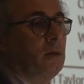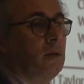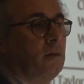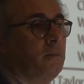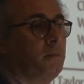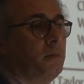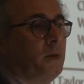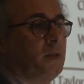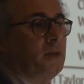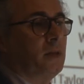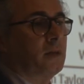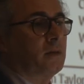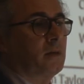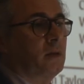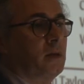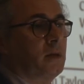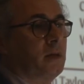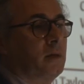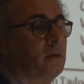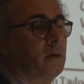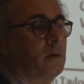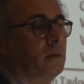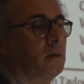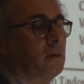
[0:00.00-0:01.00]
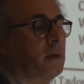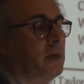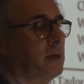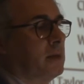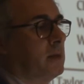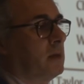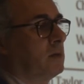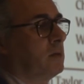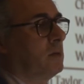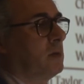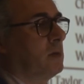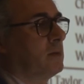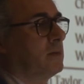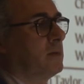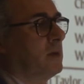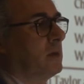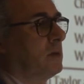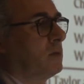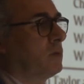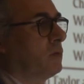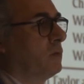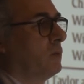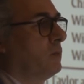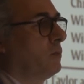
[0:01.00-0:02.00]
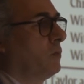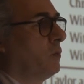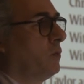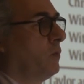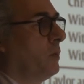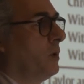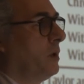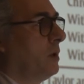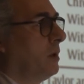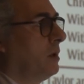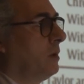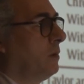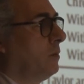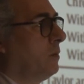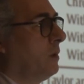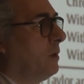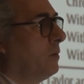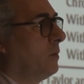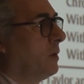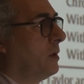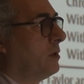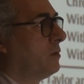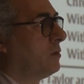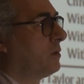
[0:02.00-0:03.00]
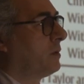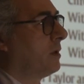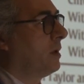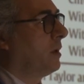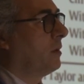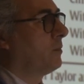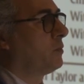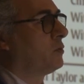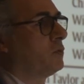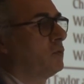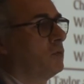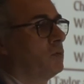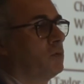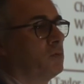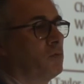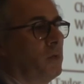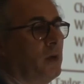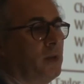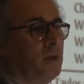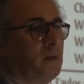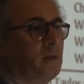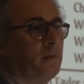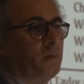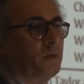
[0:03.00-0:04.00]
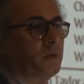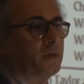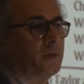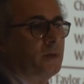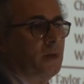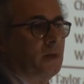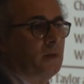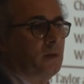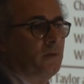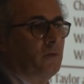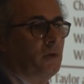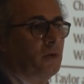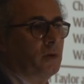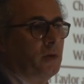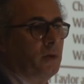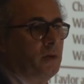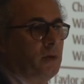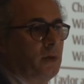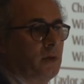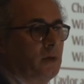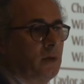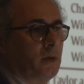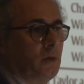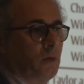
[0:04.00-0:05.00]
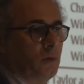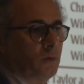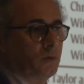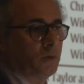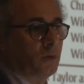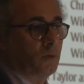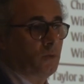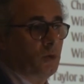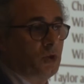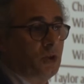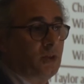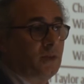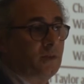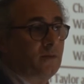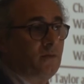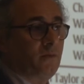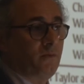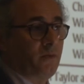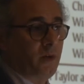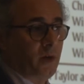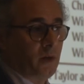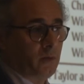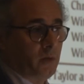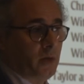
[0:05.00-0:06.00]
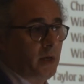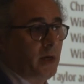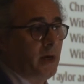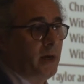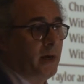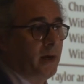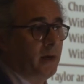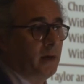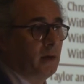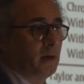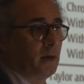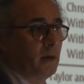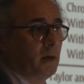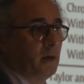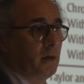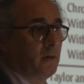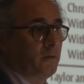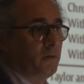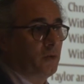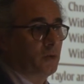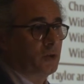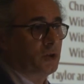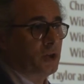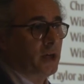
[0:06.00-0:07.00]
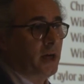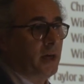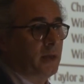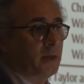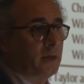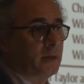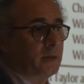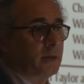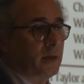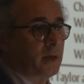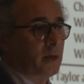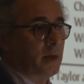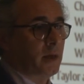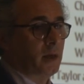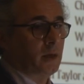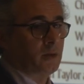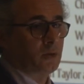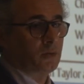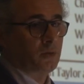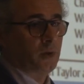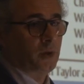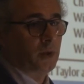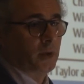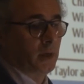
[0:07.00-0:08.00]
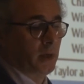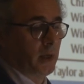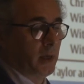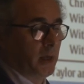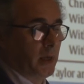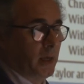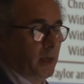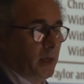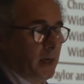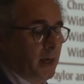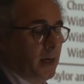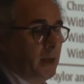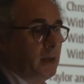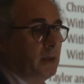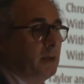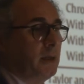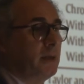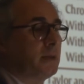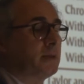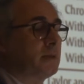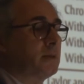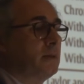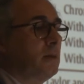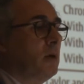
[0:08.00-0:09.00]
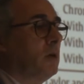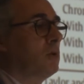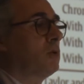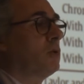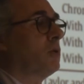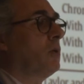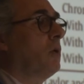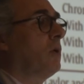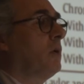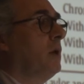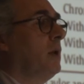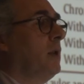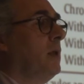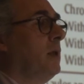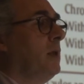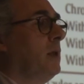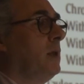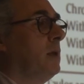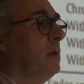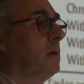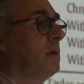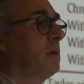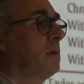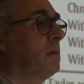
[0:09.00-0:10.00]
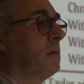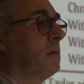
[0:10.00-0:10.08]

pediatric catatonic syndrome, we went up to 20% of organic cause, which is very high for child psychiatry. And it's not only